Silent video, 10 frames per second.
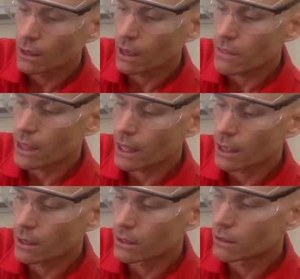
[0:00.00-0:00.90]
And
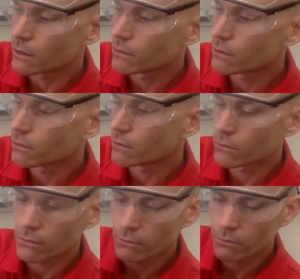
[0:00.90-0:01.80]
then
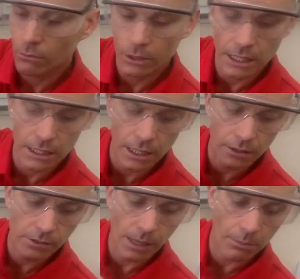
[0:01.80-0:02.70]
we need to get
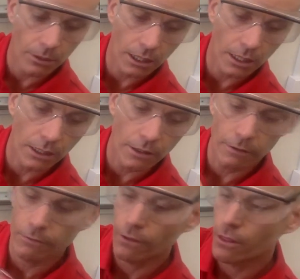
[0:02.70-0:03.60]
a sample
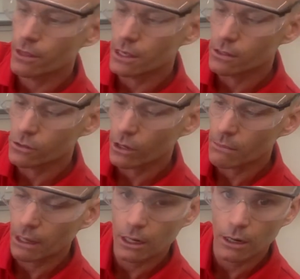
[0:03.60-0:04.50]
of the
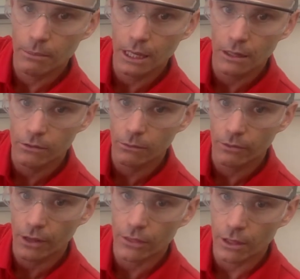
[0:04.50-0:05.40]
sodium bicarbonate. So
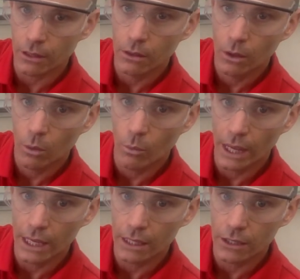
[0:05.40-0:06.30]
we've got the
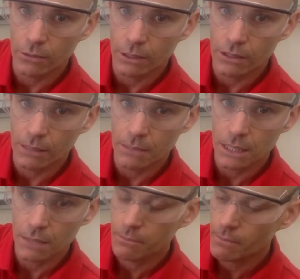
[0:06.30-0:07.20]
weighing dish when it's
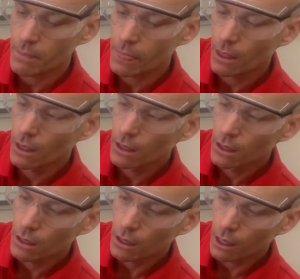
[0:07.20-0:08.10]
empty,
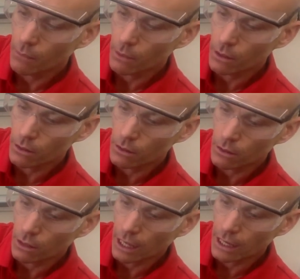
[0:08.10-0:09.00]
and
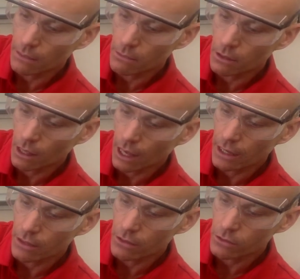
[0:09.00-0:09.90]
we'll add
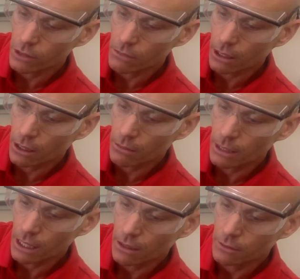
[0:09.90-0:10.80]
in the sodium
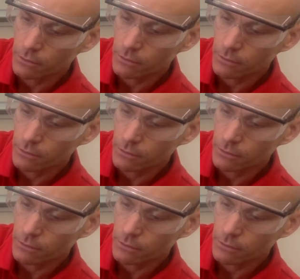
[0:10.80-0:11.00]
bicarbonate.